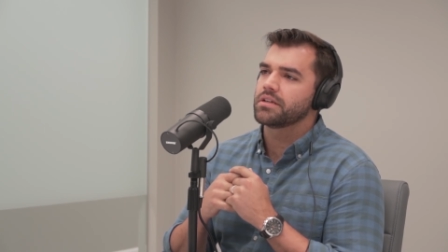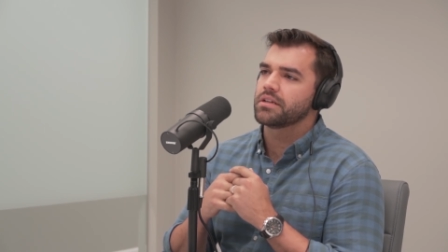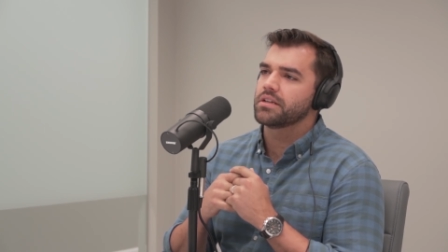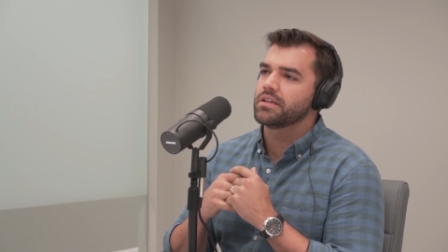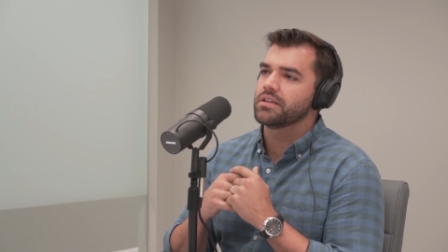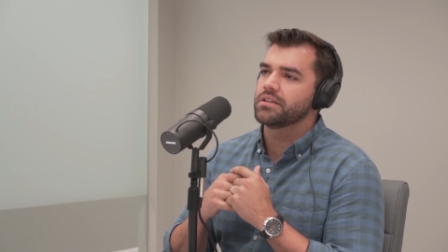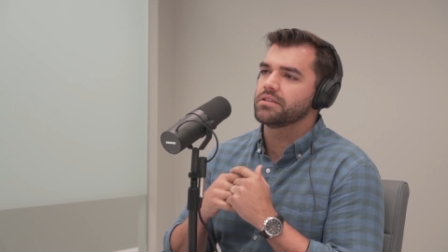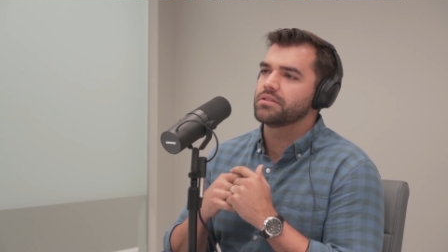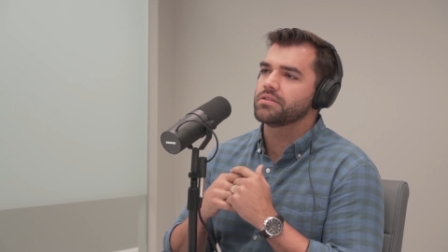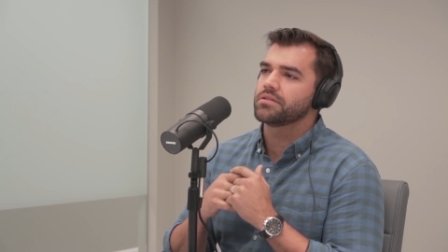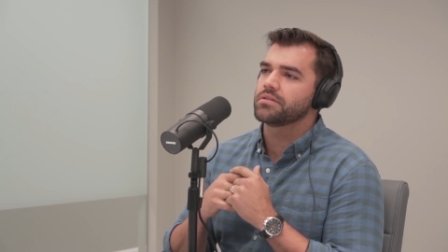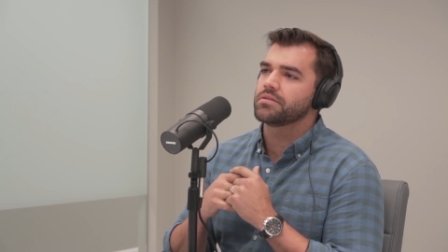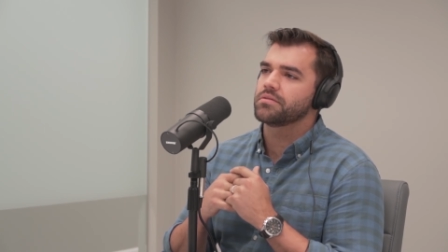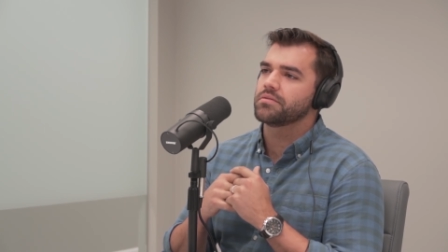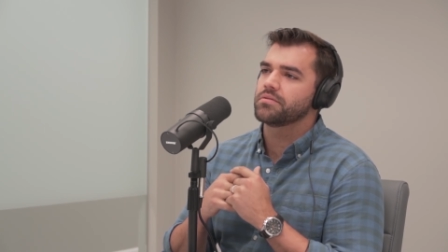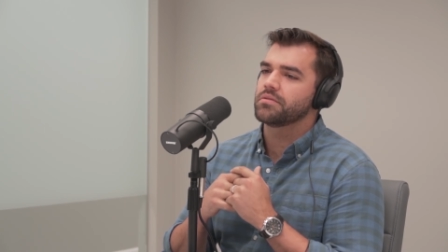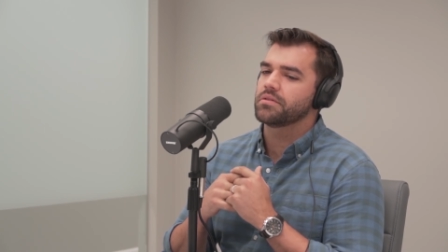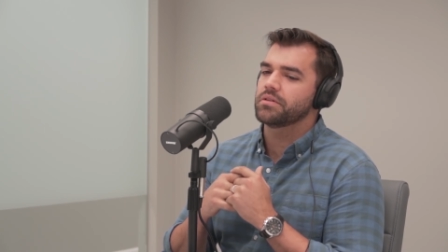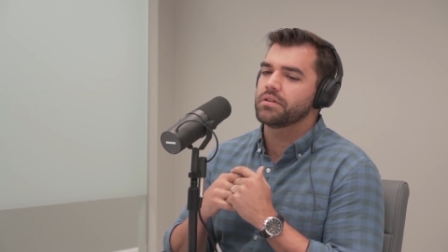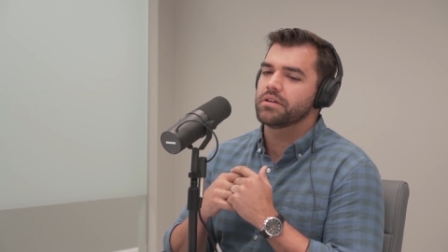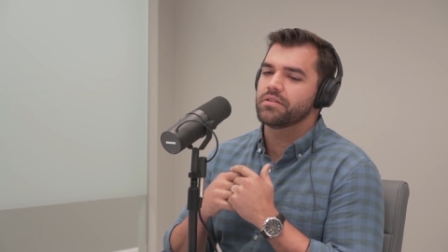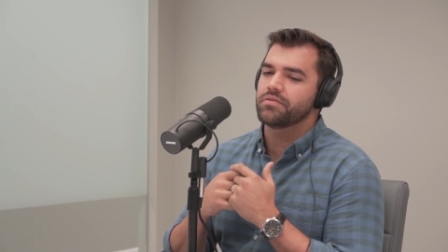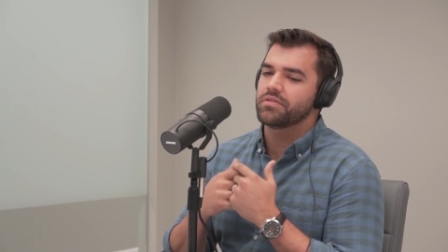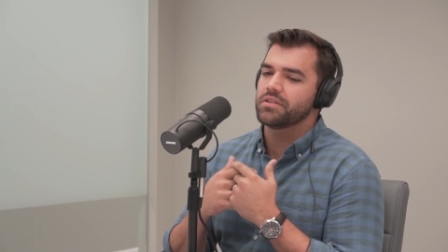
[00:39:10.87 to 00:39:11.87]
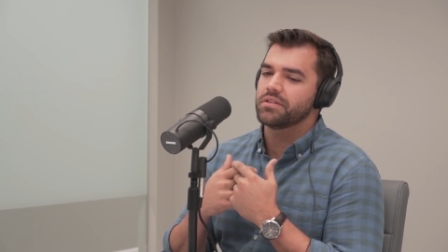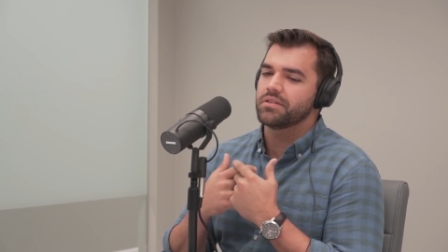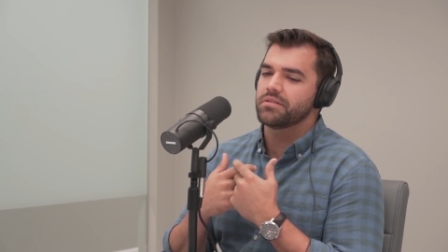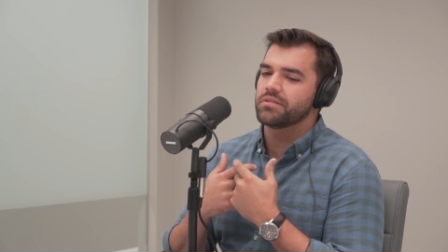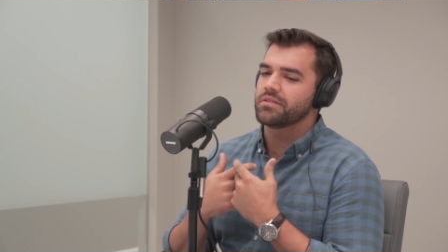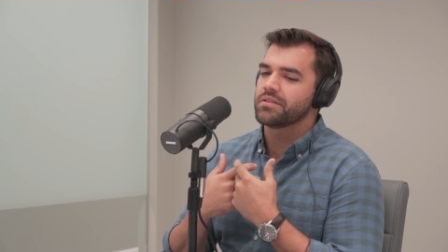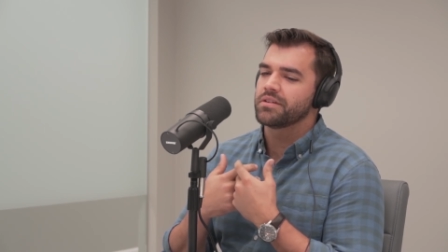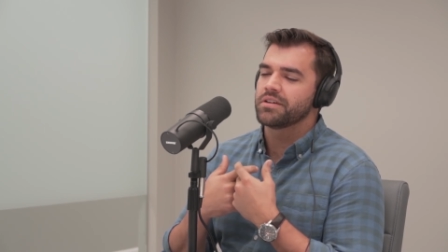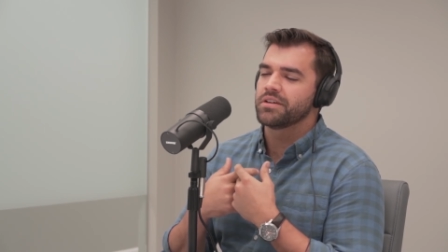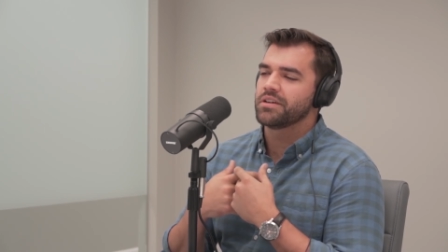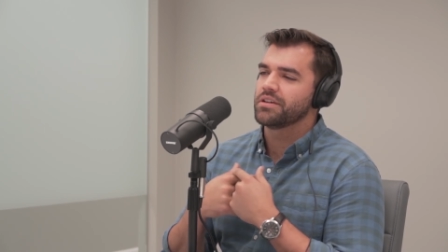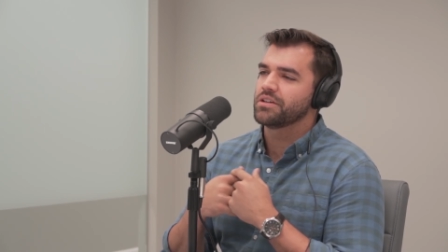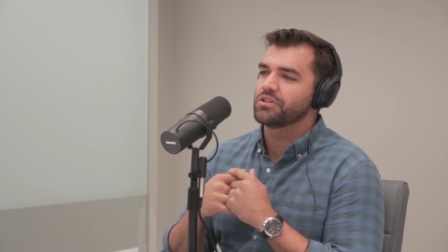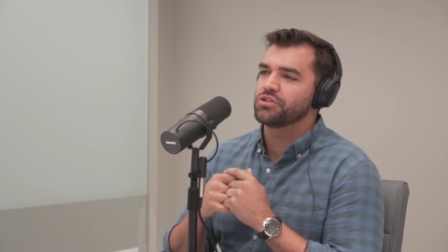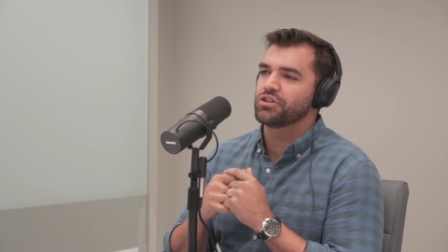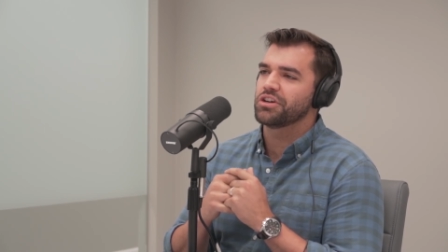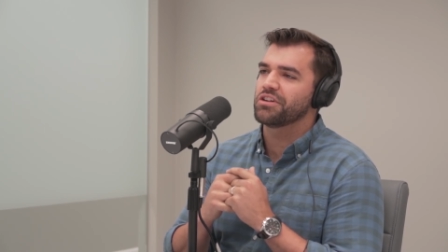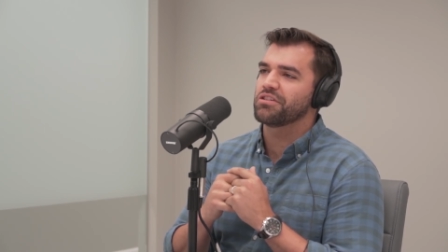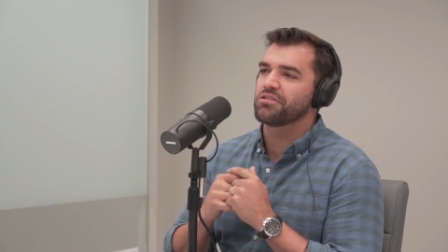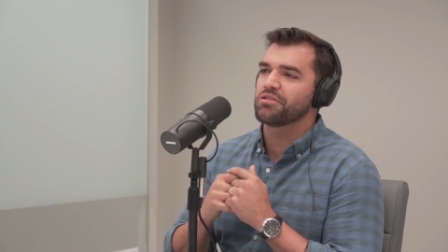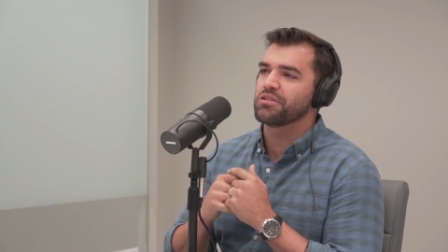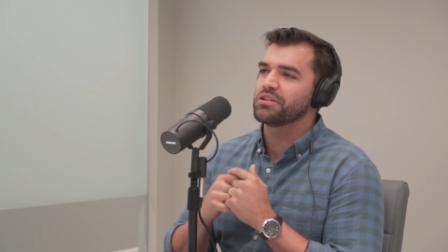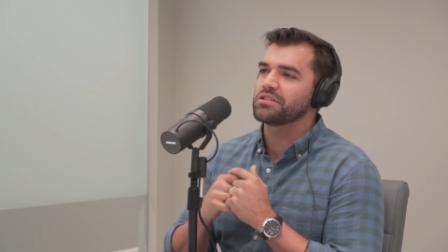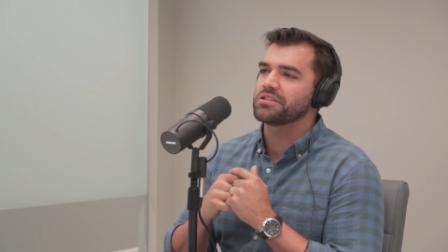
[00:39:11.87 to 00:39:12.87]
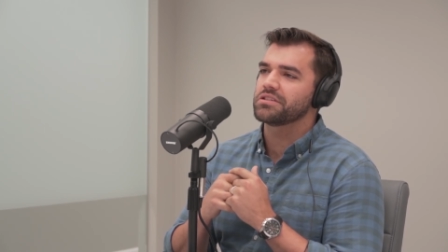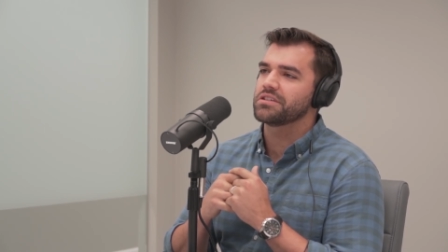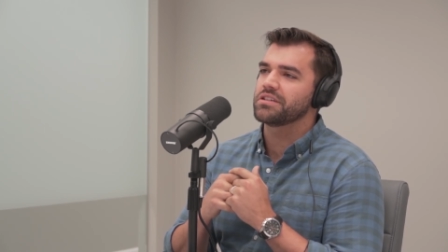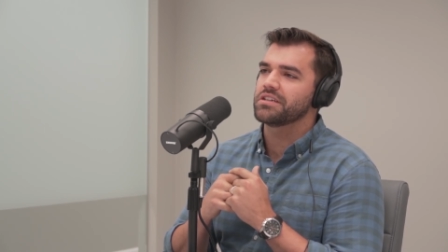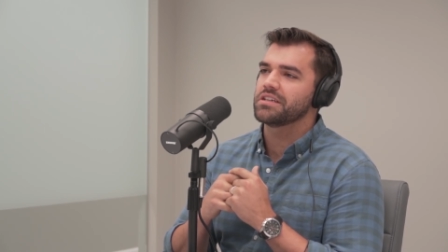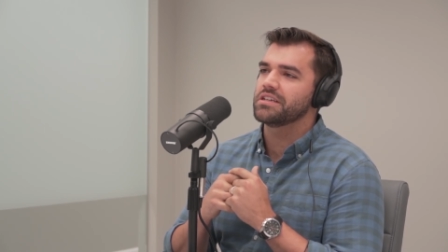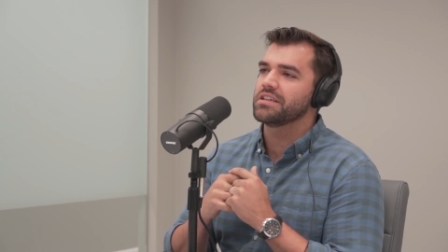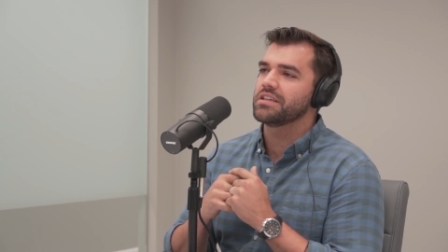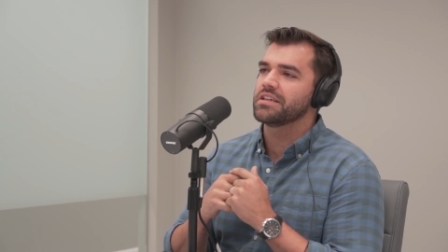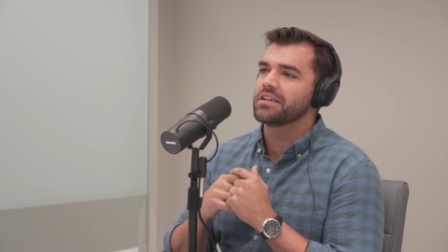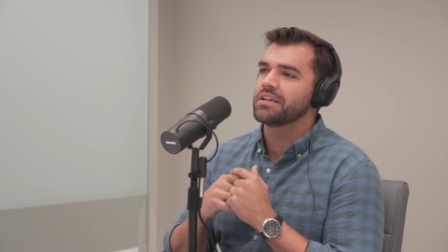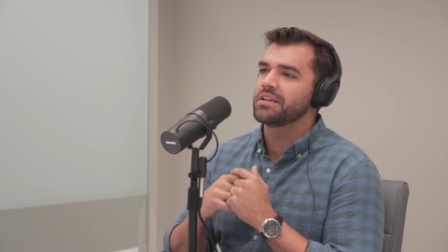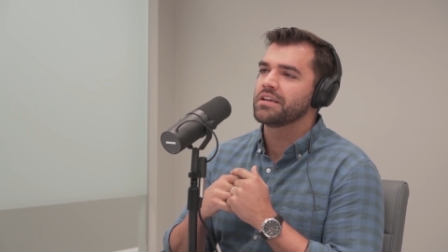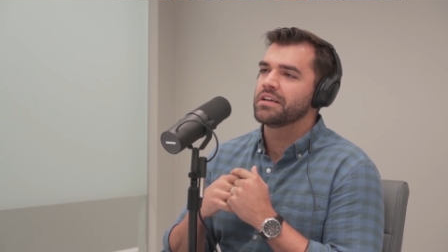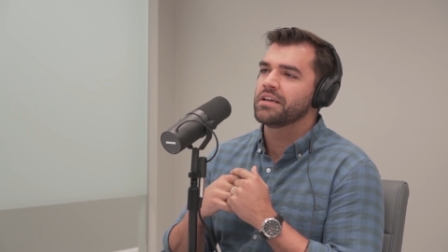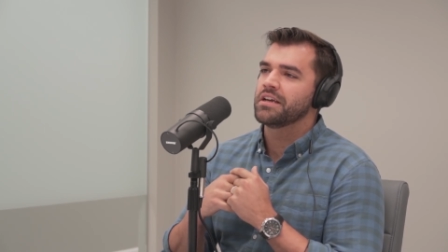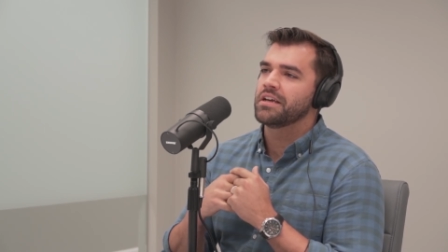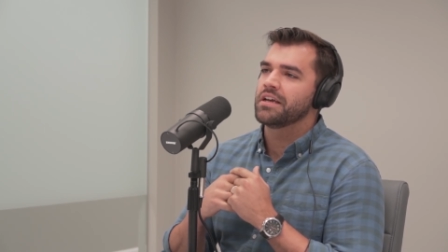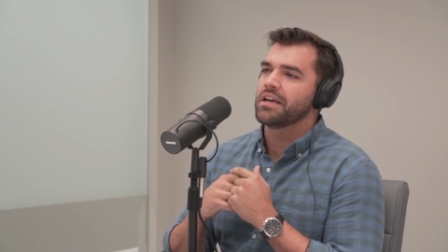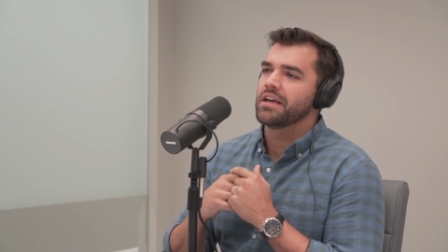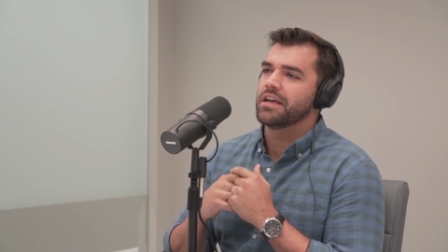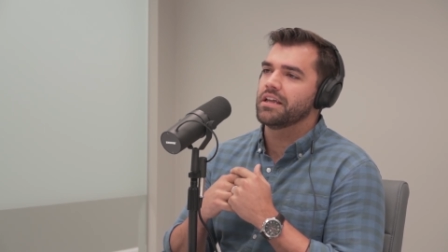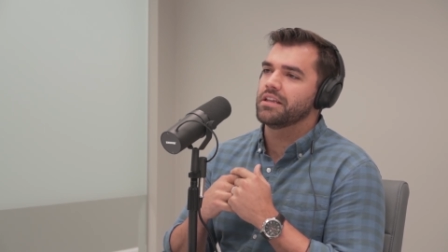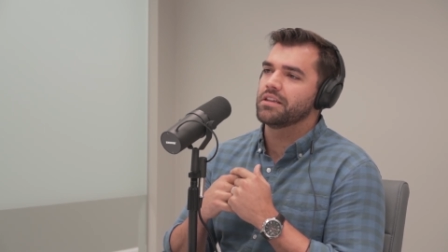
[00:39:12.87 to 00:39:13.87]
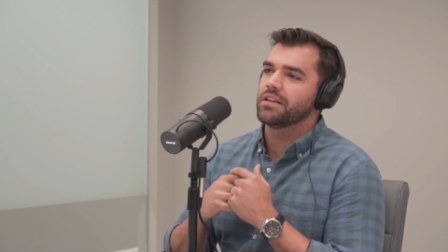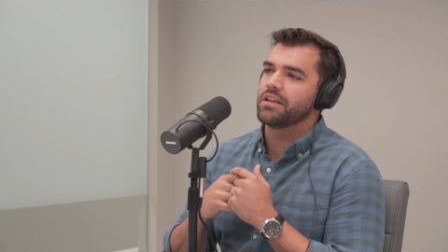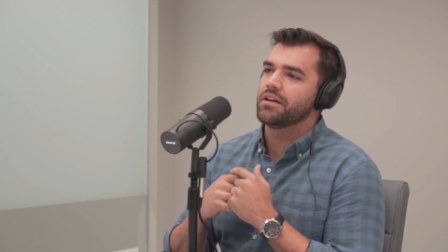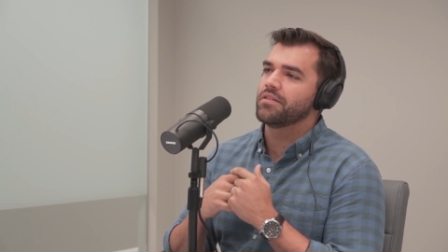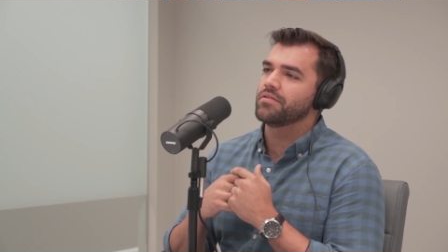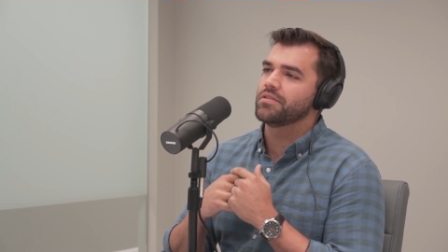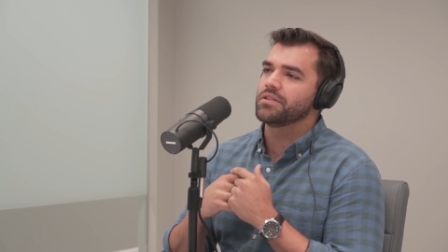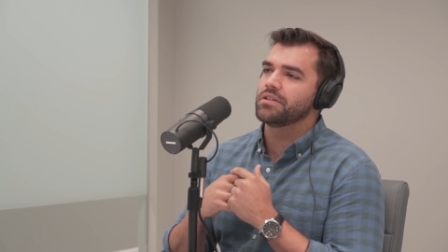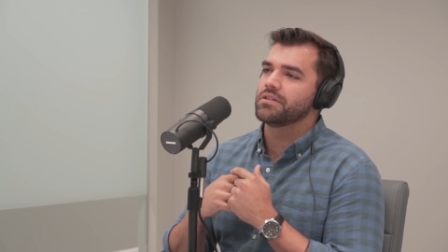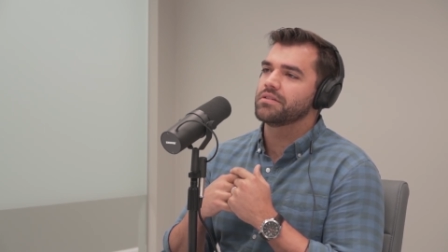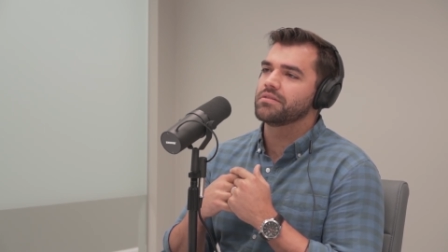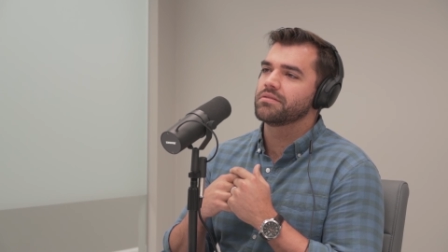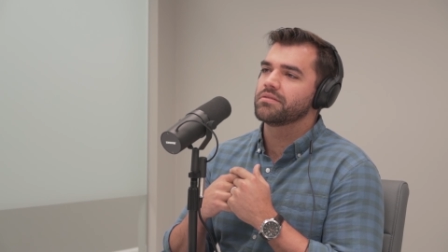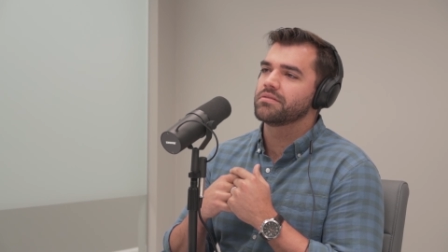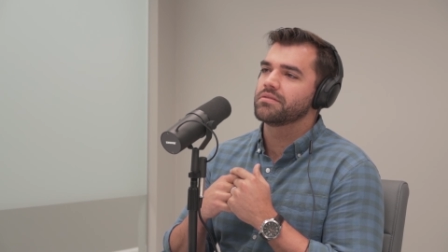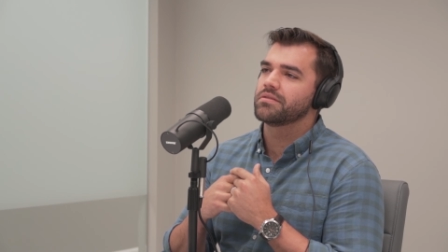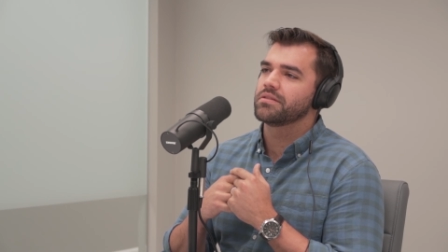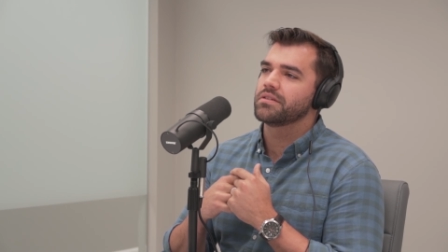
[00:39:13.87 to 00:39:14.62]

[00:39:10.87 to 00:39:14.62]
is living generously and loving